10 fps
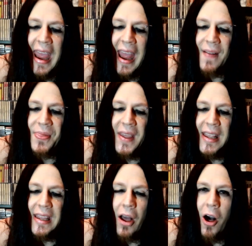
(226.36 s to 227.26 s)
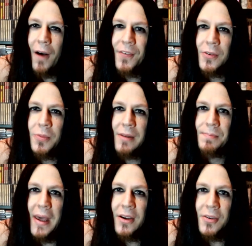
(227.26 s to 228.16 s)
and they offered one
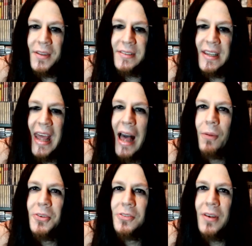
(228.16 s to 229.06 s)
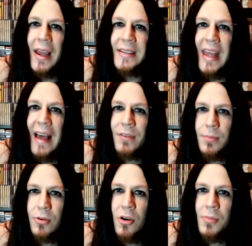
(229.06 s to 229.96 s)
better. They said, How would you like to have a
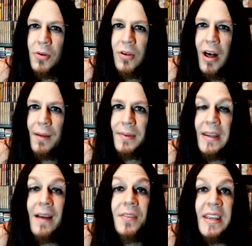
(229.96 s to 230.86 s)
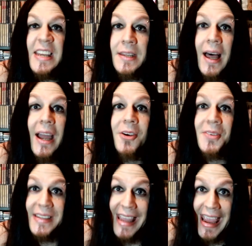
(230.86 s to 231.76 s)
promo copy of the entire
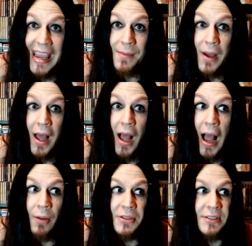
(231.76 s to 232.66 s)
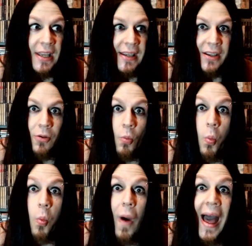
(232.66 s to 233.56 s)
game? I was like,
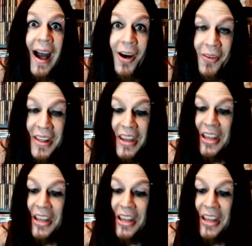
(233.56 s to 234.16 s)
Wow.